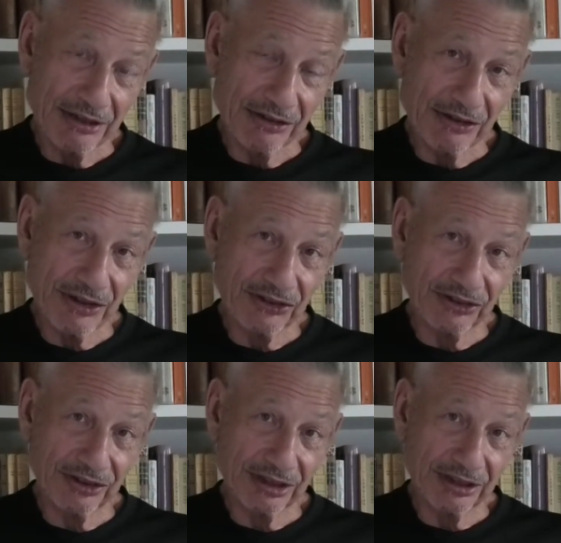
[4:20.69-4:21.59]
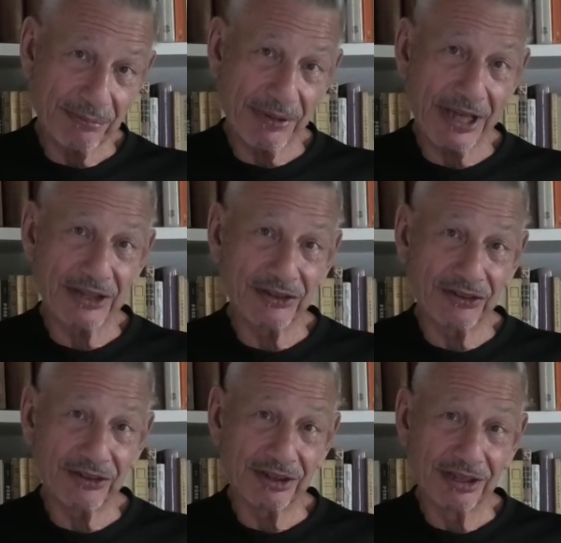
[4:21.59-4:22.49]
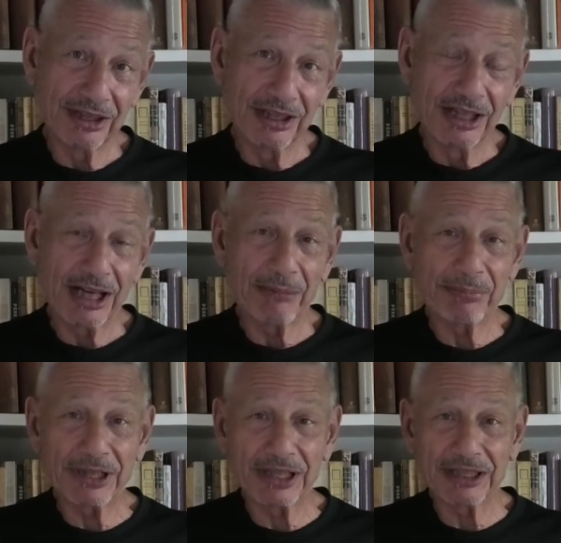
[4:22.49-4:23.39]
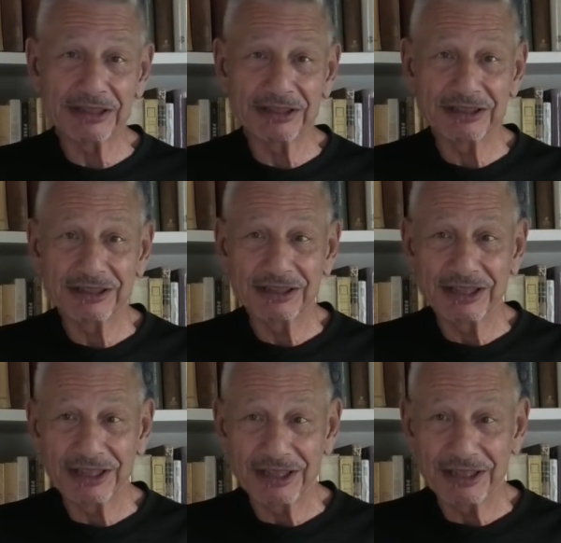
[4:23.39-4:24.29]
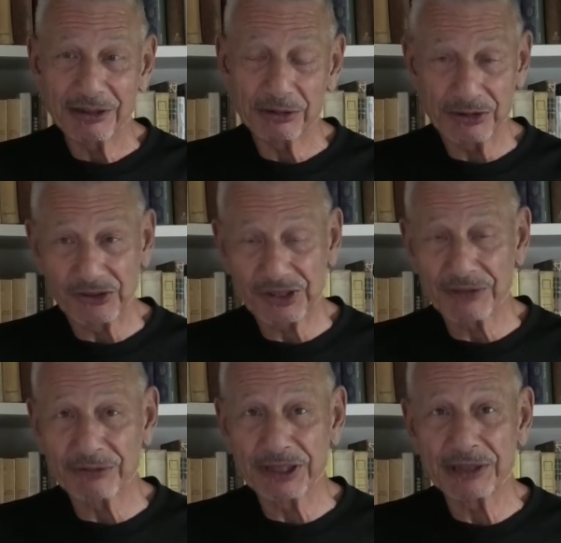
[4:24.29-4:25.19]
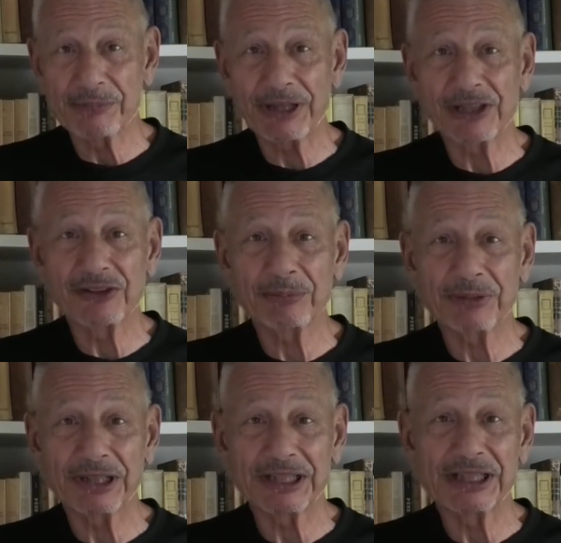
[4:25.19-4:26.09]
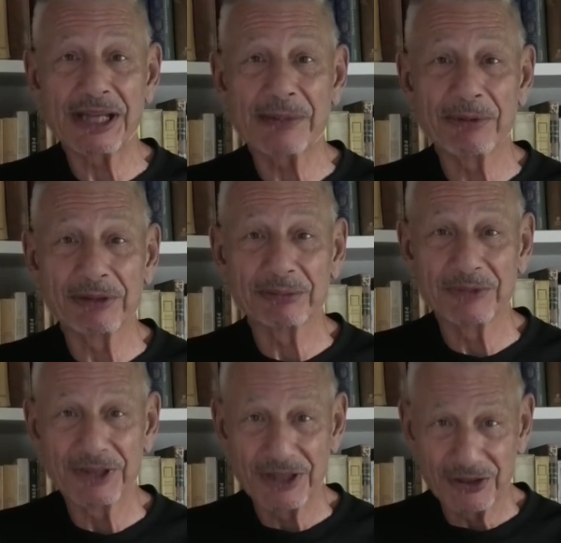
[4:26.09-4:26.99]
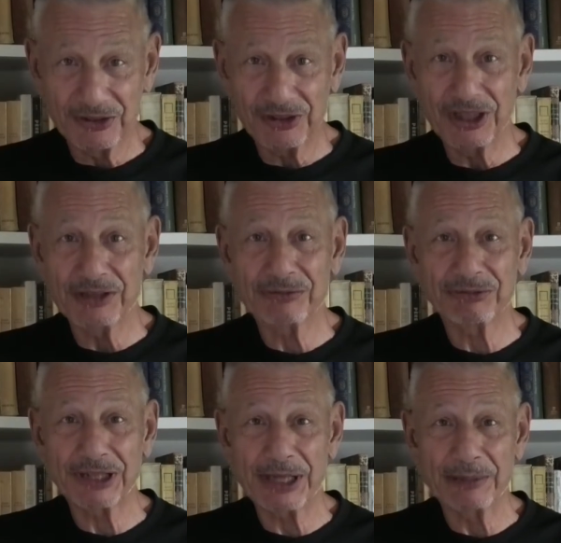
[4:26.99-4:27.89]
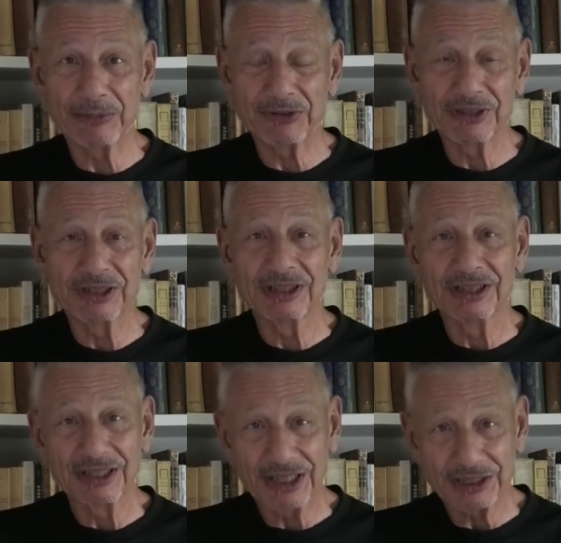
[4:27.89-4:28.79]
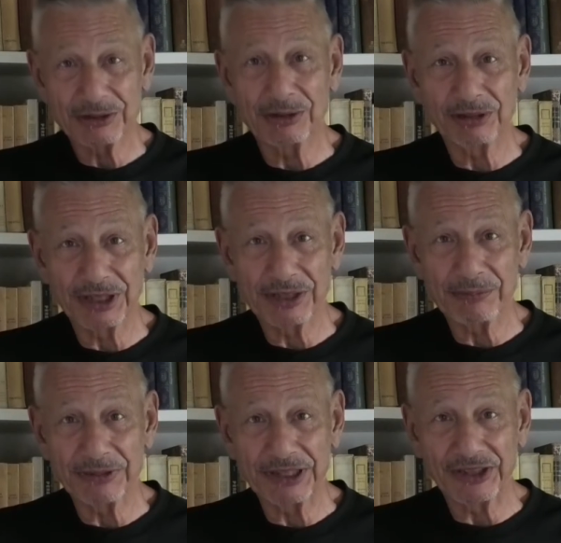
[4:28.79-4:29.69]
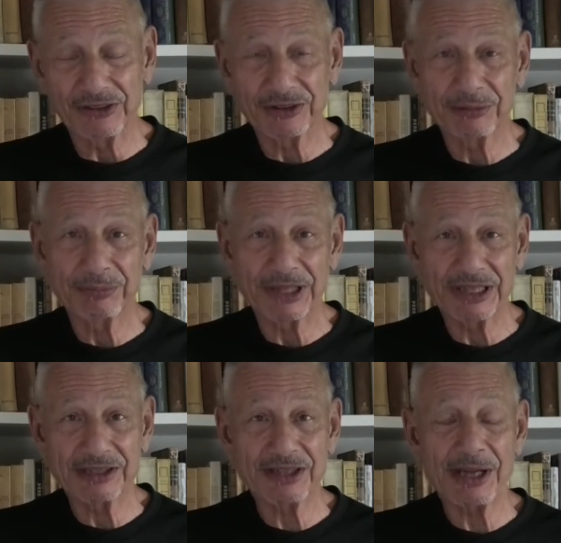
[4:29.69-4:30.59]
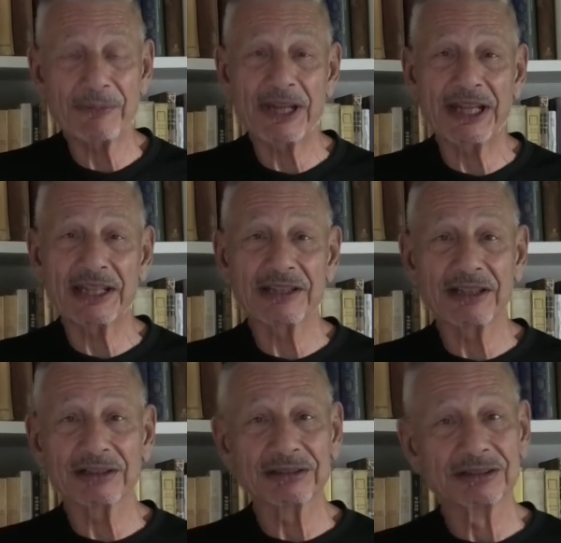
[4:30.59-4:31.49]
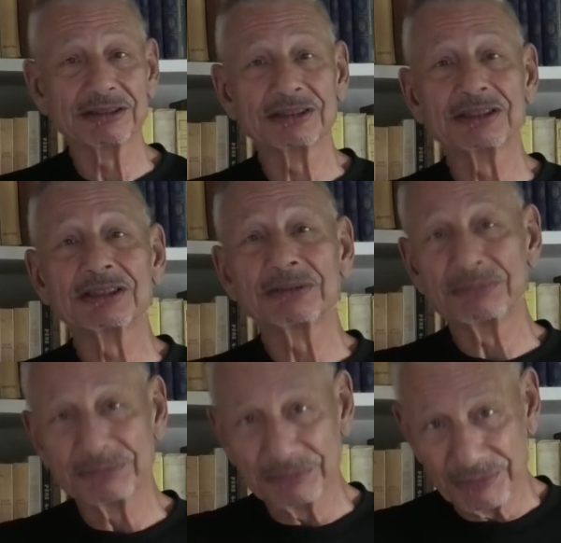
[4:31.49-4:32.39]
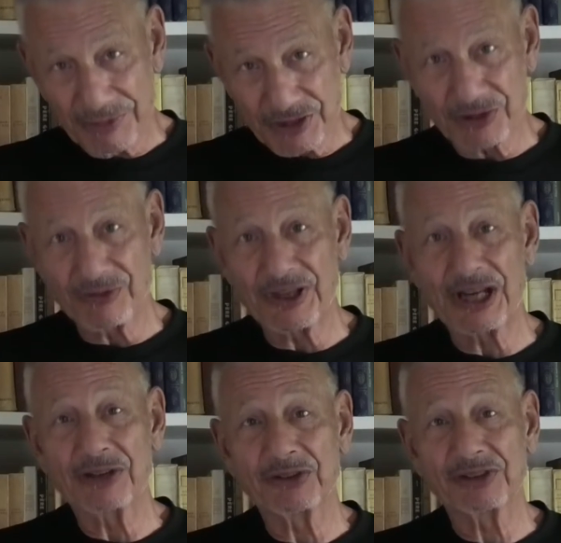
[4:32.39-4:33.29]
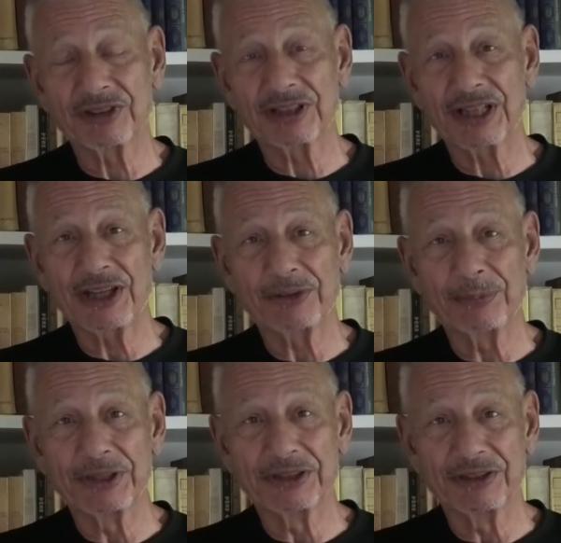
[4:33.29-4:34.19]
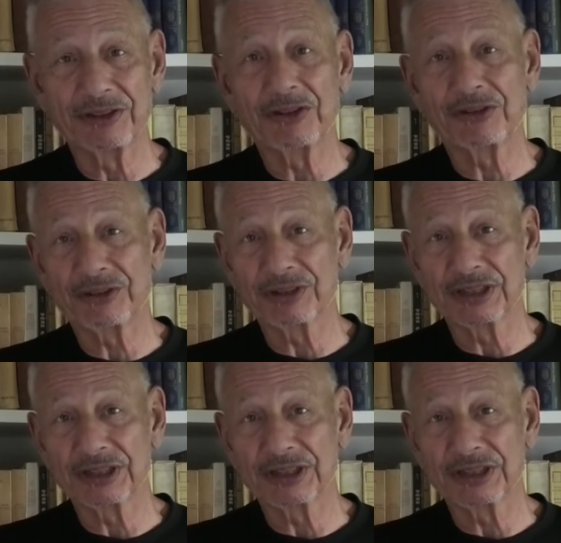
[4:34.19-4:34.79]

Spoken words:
this depends upon, or discovery depends upon a neighbor seeing the flames and calling the police. By the time they get there, much of the house has been destroyed.